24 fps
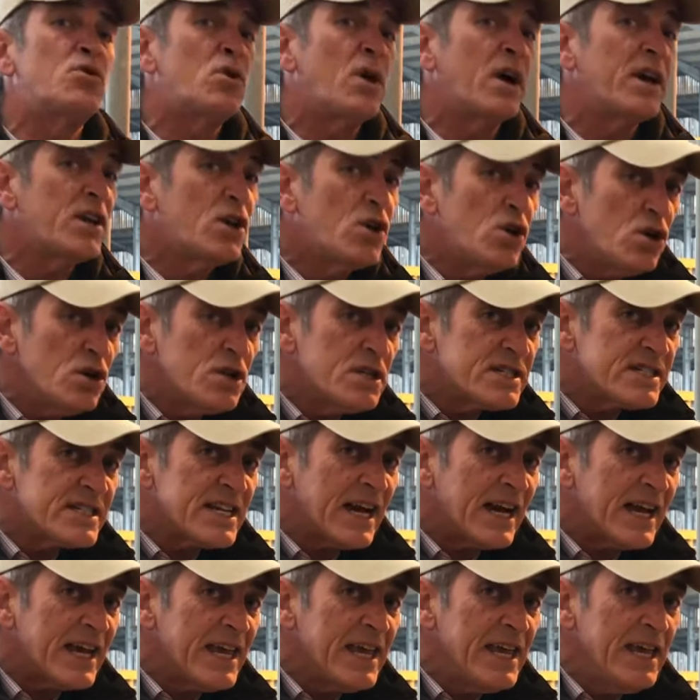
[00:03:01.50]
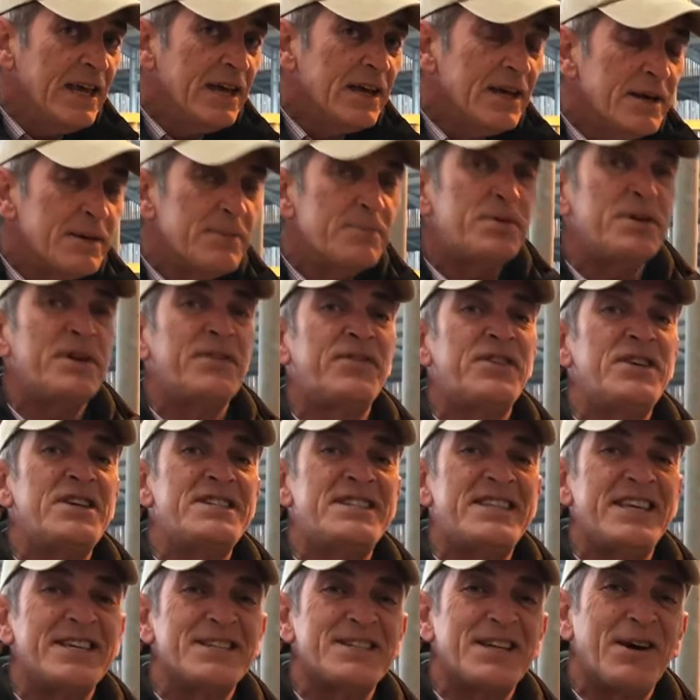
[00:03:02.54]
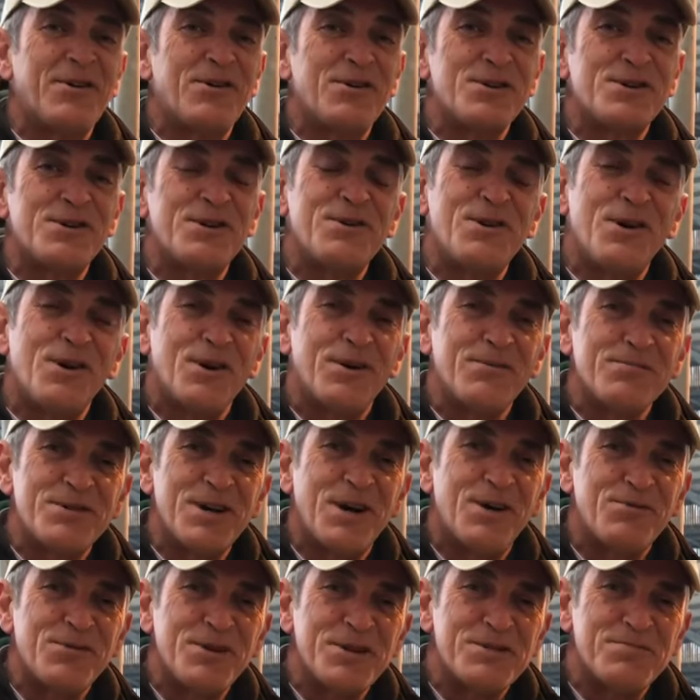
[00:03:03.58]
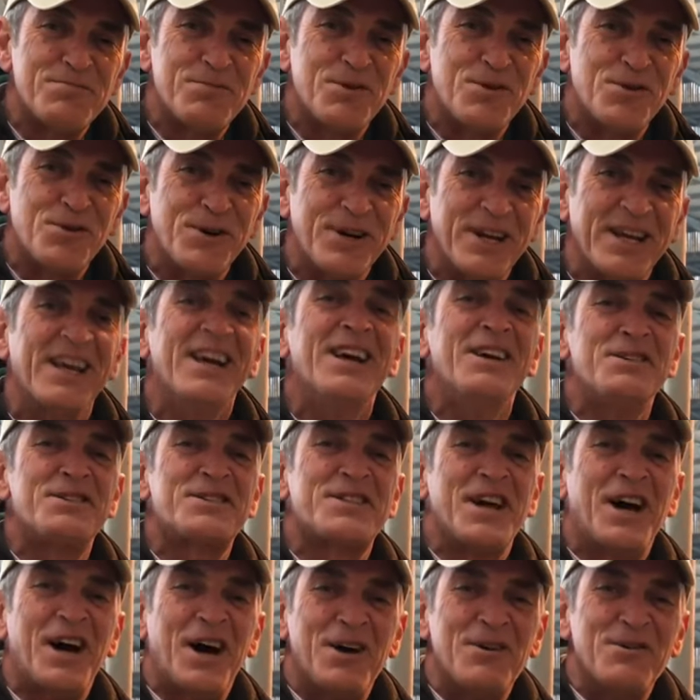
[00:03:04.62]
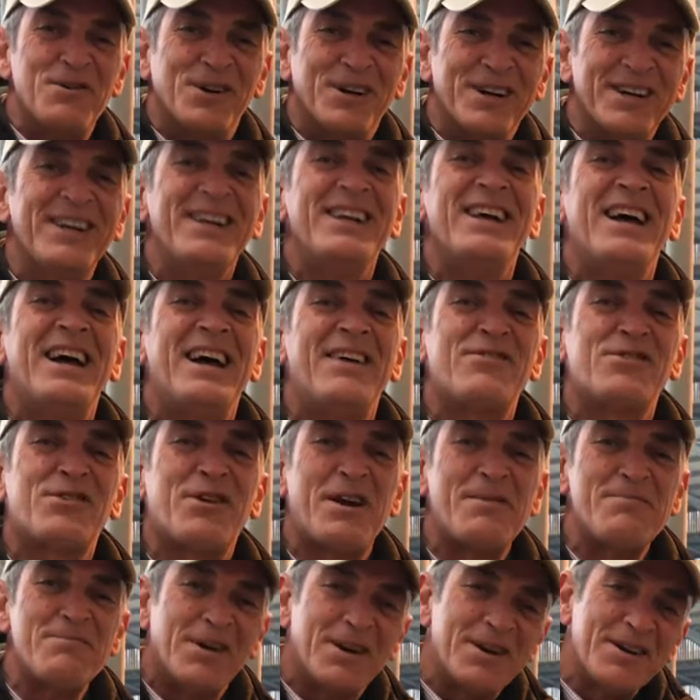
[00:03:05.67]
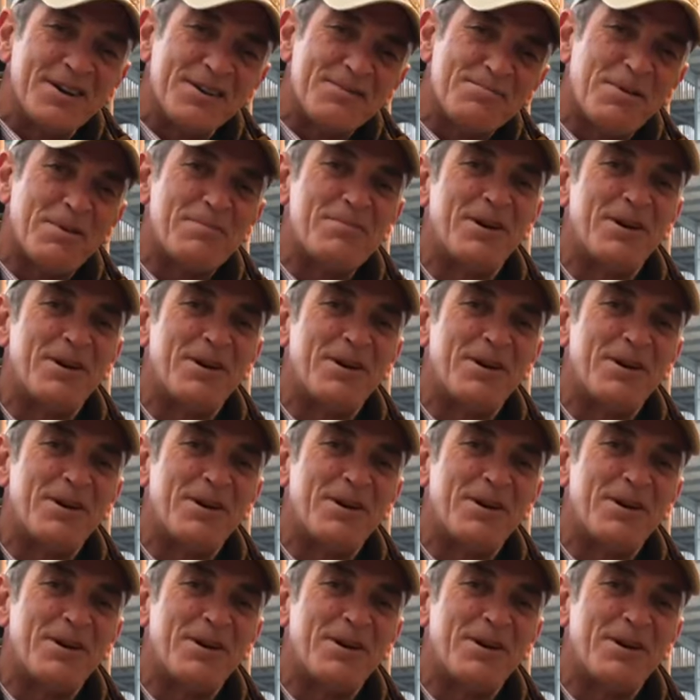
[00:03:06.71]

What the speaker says: more I could say, but if these things go on too long, I'm told it's boring. So, have a great month.